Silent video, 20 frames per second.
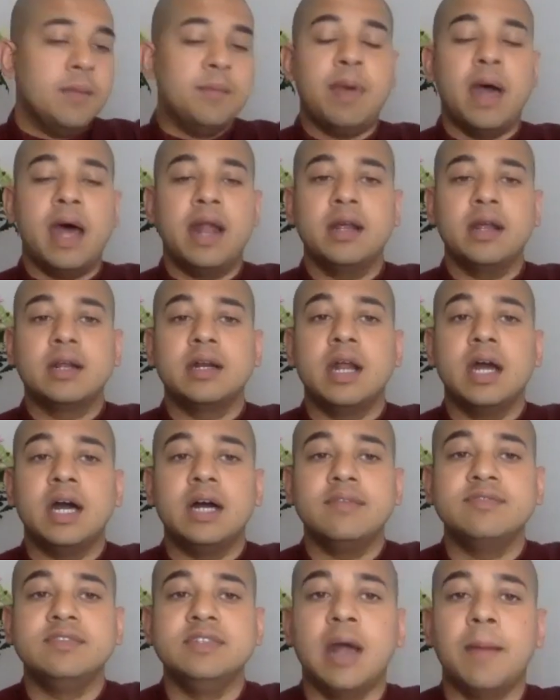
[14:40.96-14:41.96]

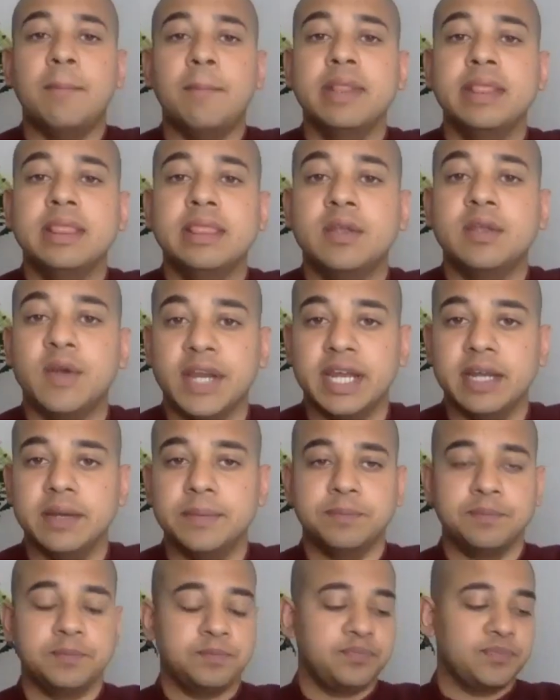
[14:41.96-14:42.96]
Paragraph number 3.
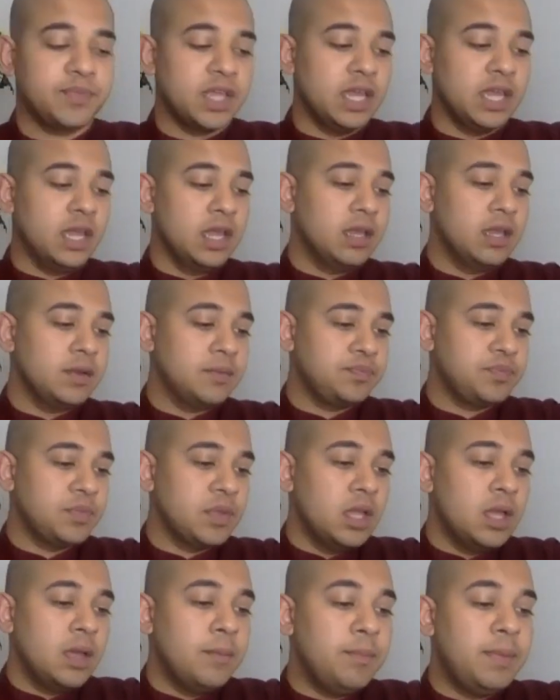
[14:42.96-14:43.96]

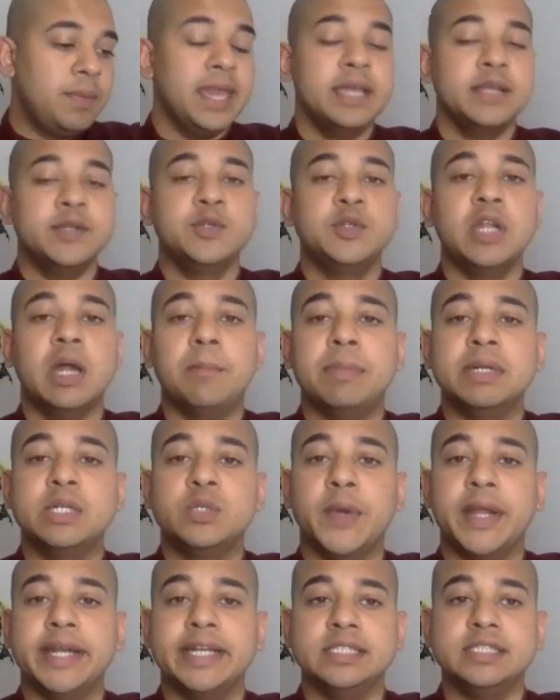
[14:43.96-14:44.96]
Page number
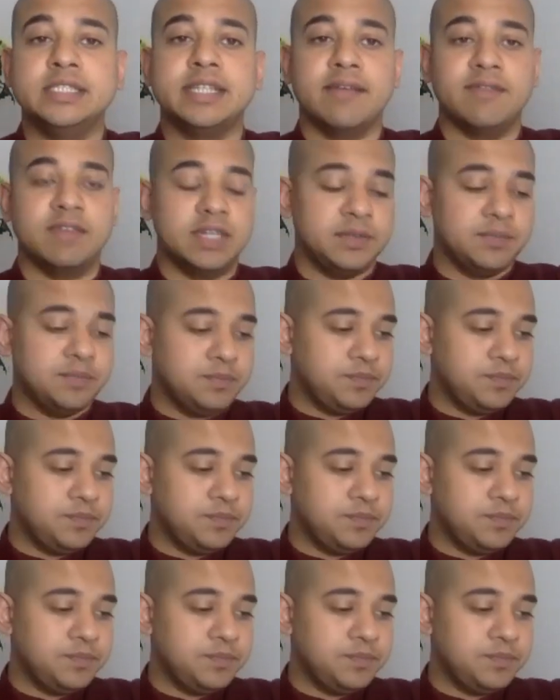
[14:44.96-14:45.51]
27.